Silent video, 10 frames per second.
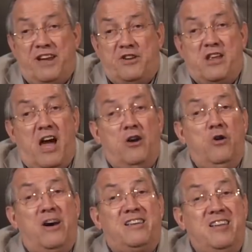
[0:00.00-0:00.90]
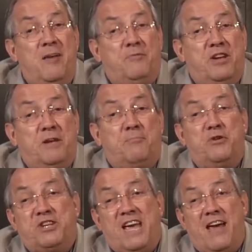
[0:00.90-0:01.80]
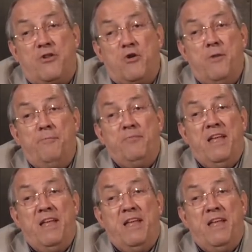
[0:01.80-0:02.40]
Netanyahu attempted to put together